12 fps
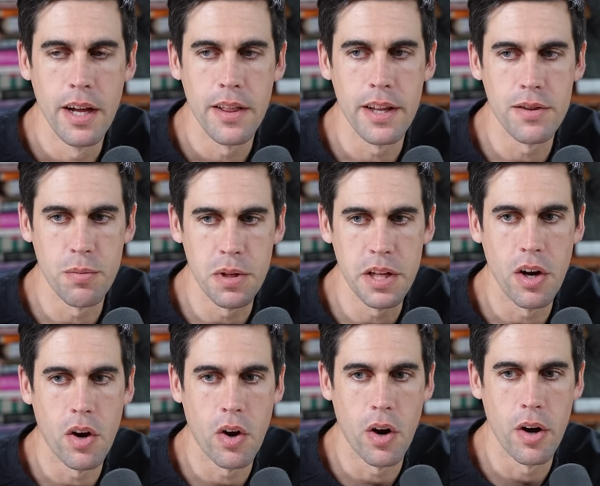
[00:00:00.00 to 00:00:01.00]
that's really
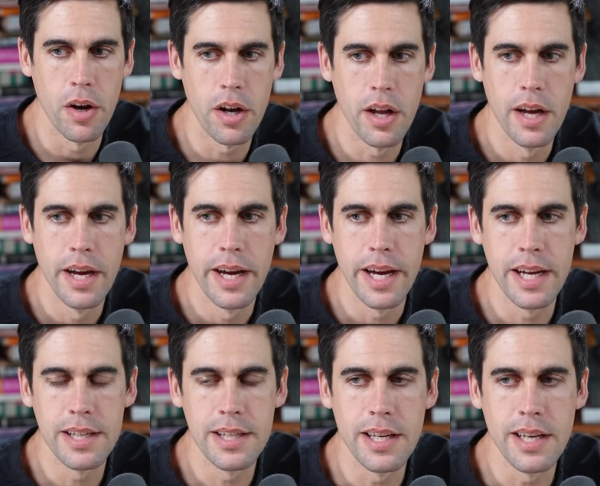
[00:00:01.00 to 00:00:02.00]
hard is he,